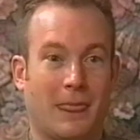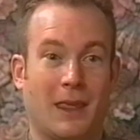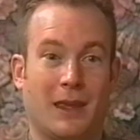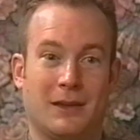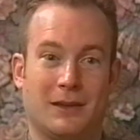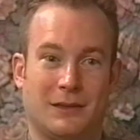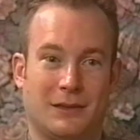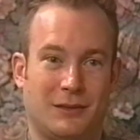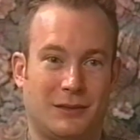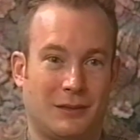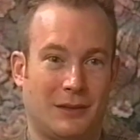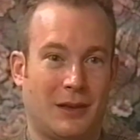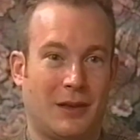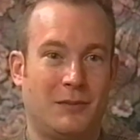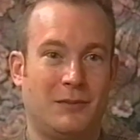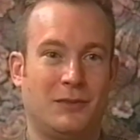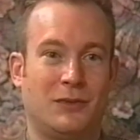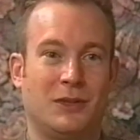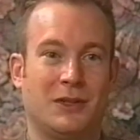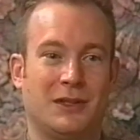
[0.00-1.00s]
like that.
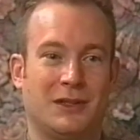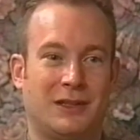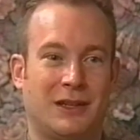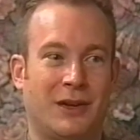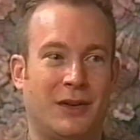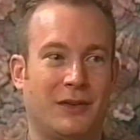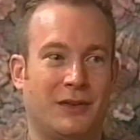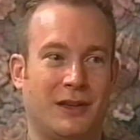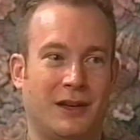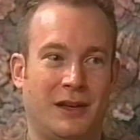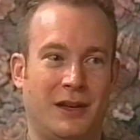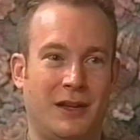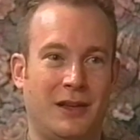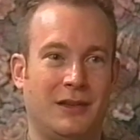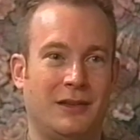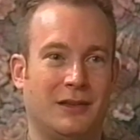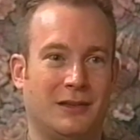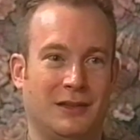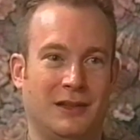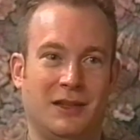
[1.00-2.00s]
I wouldn't I doubt that sure
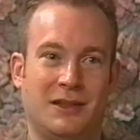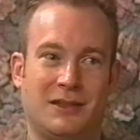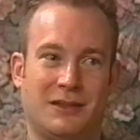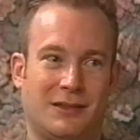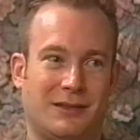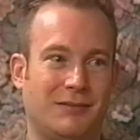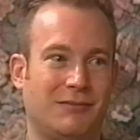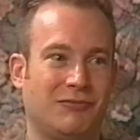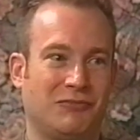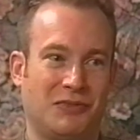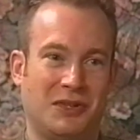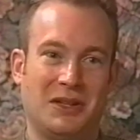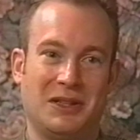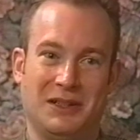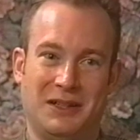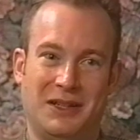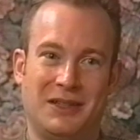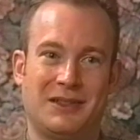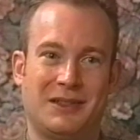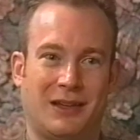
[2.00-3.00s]
he at least
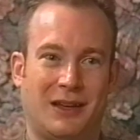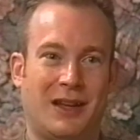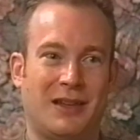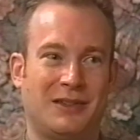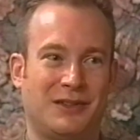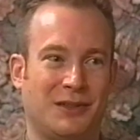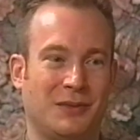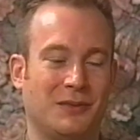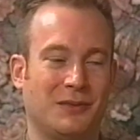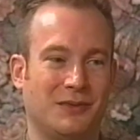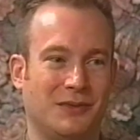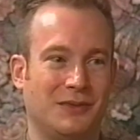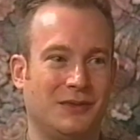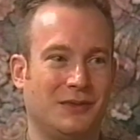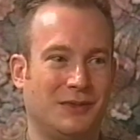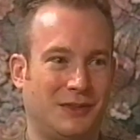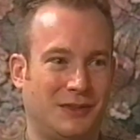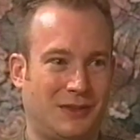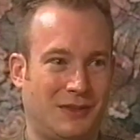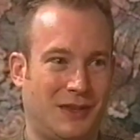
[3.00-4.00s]
at least had some
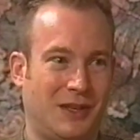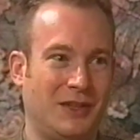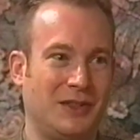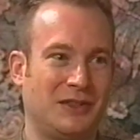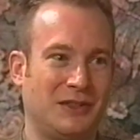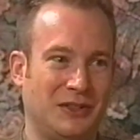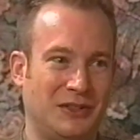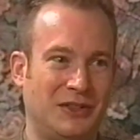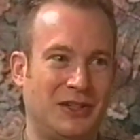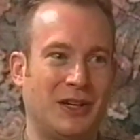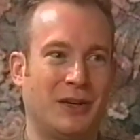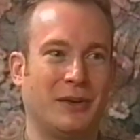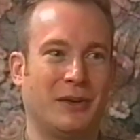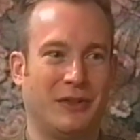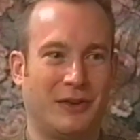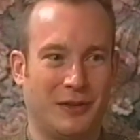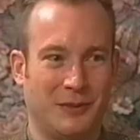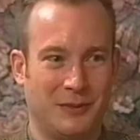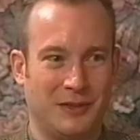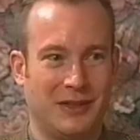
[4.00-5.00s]
things to share
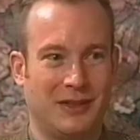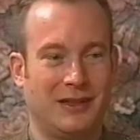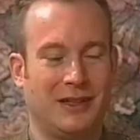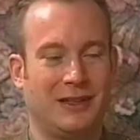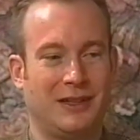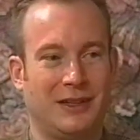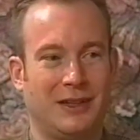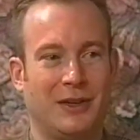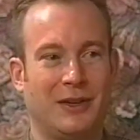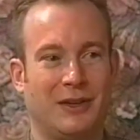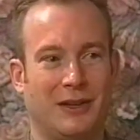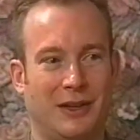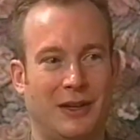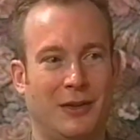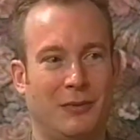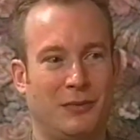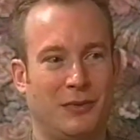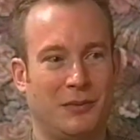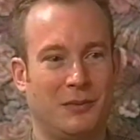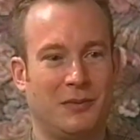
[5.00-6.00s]
with them to yeah. you know
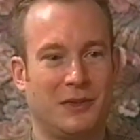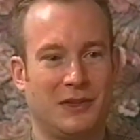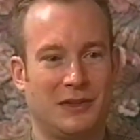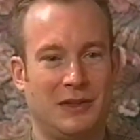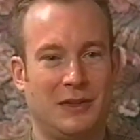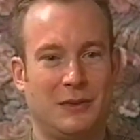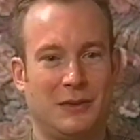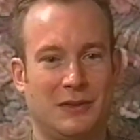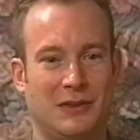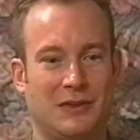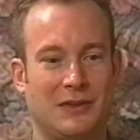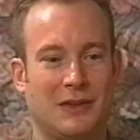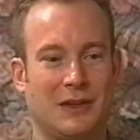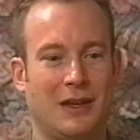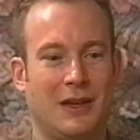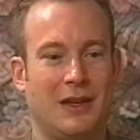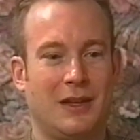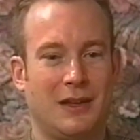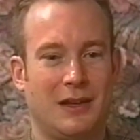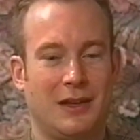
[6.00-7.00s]
help them because he was
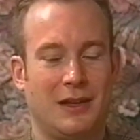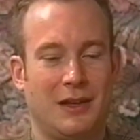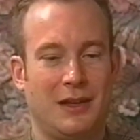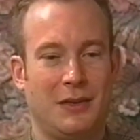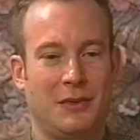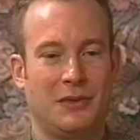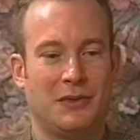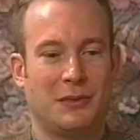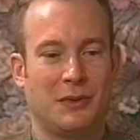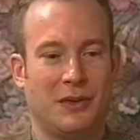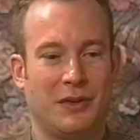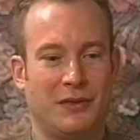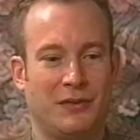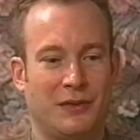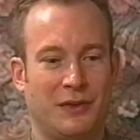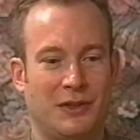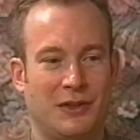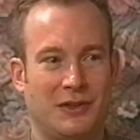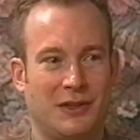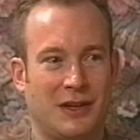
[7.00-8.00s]
he was one of the
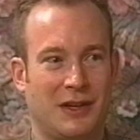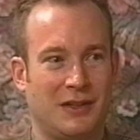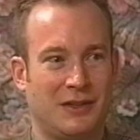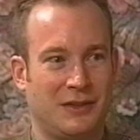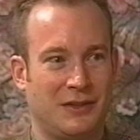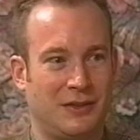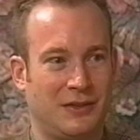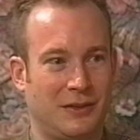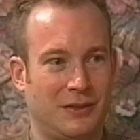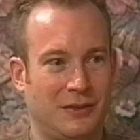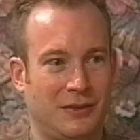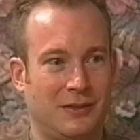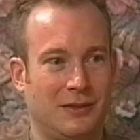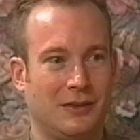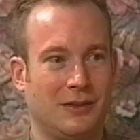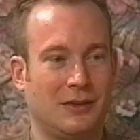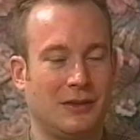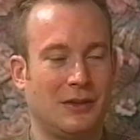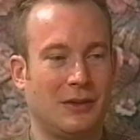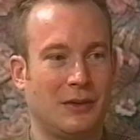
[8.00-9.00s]
first guys into
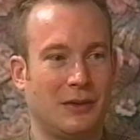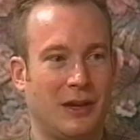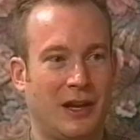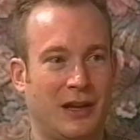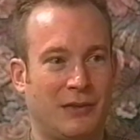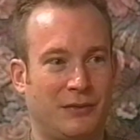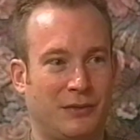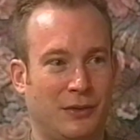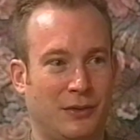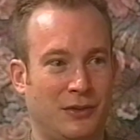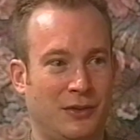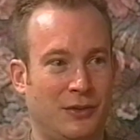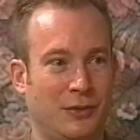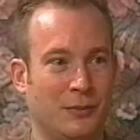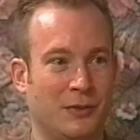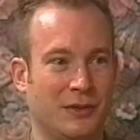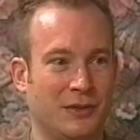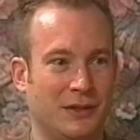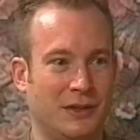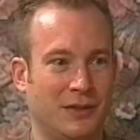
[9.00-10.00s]
the you know
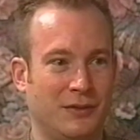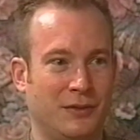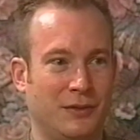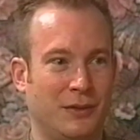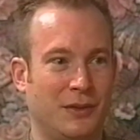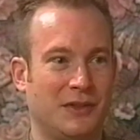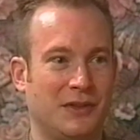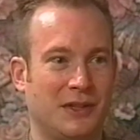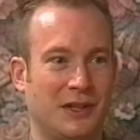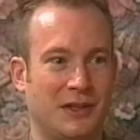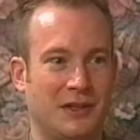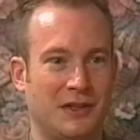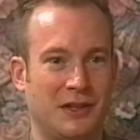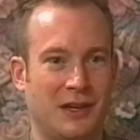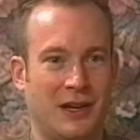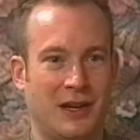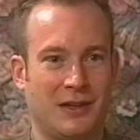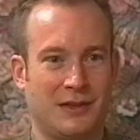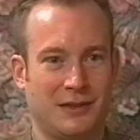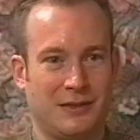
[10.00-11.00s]
Afro-Cuban mm -hmm. influence on
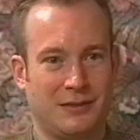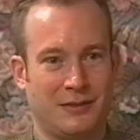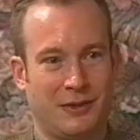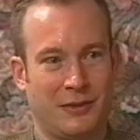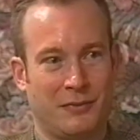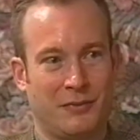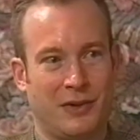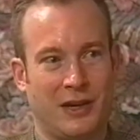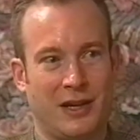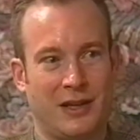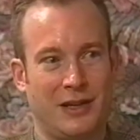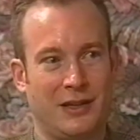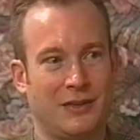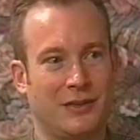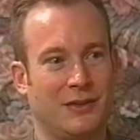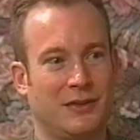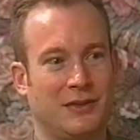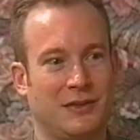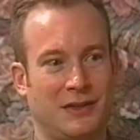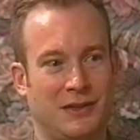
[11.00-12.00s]
jazz and yeah. combining
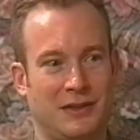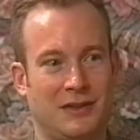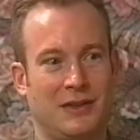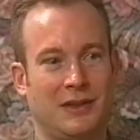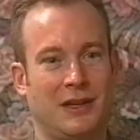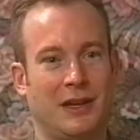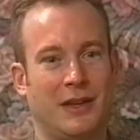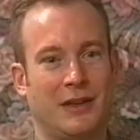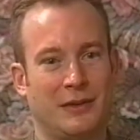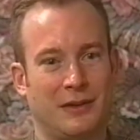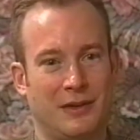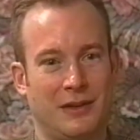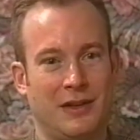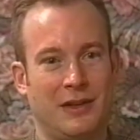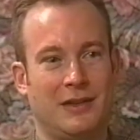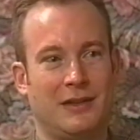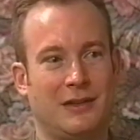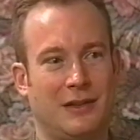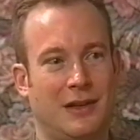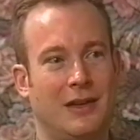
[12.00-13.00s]
those things together and
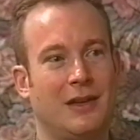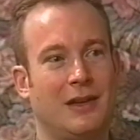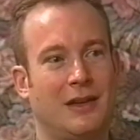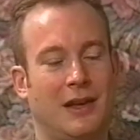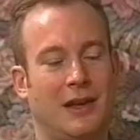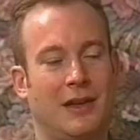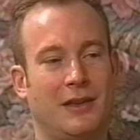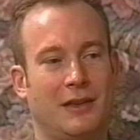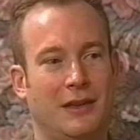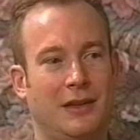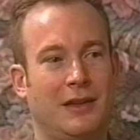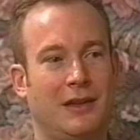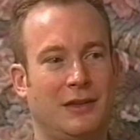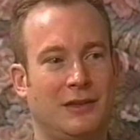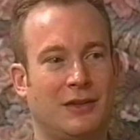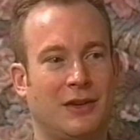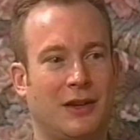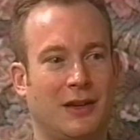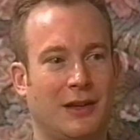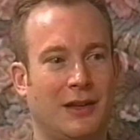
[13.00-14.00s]
he I think
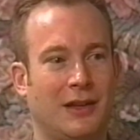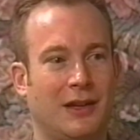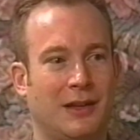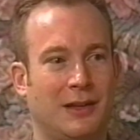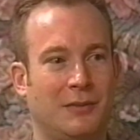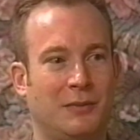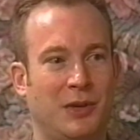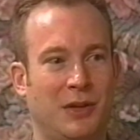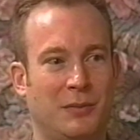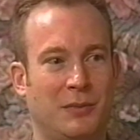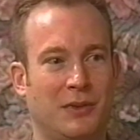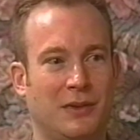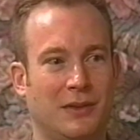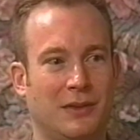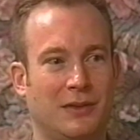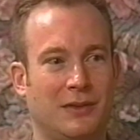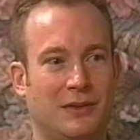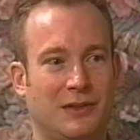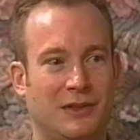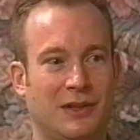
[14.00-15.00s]
he taught a lot of
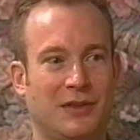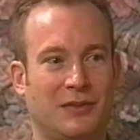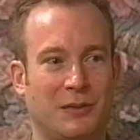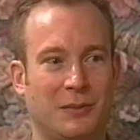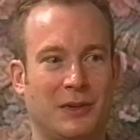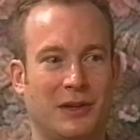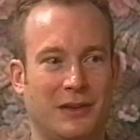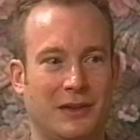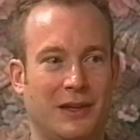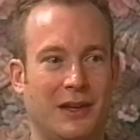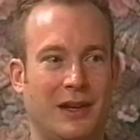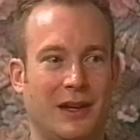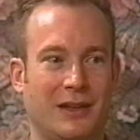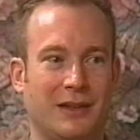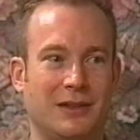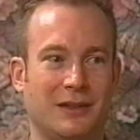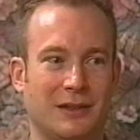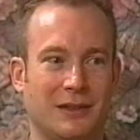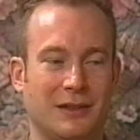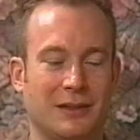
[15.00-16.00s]
people stuff about that
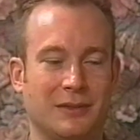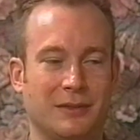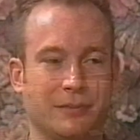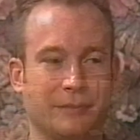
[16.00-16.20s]
uh -huh. you uh-huh.